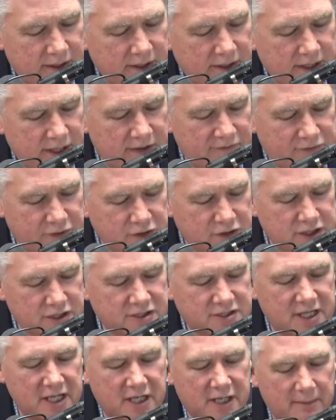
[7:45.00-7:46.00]
If you
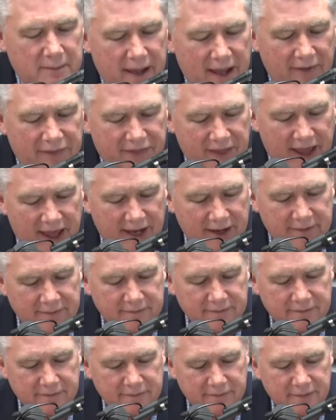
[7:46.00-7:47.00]
just think about that,
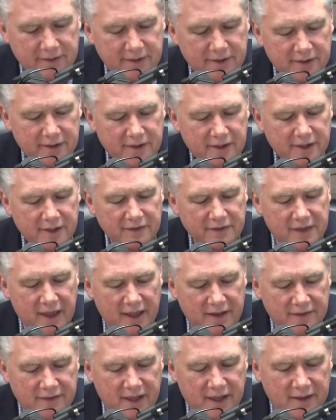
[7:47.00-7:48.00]

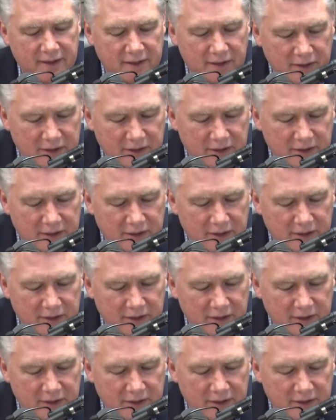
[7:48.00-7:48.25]
that